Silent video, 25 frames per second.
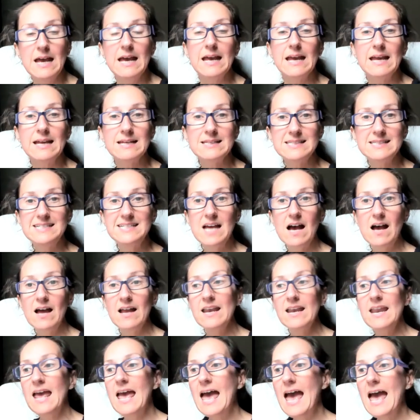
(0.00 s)
is
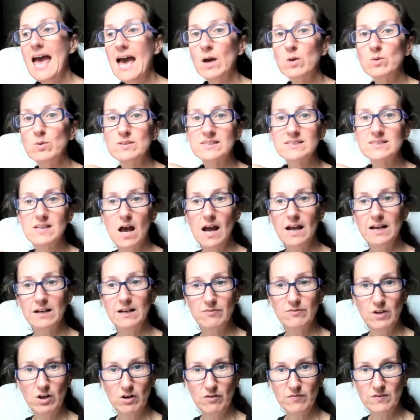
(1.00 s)
done outside of
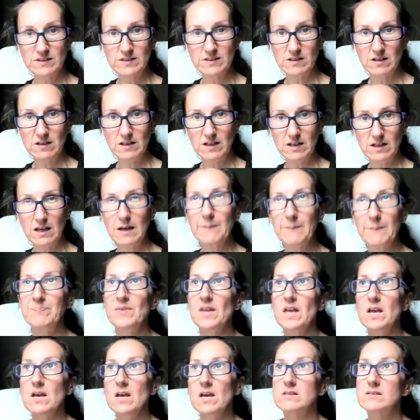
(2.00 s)
their facility.
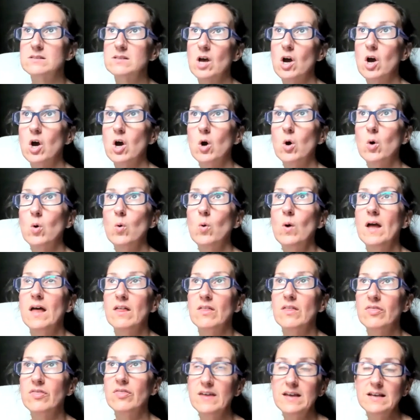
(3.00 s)
So
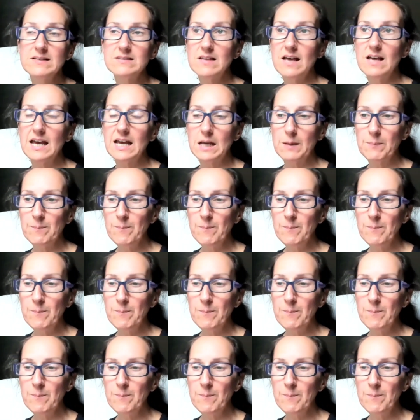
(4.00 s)
things like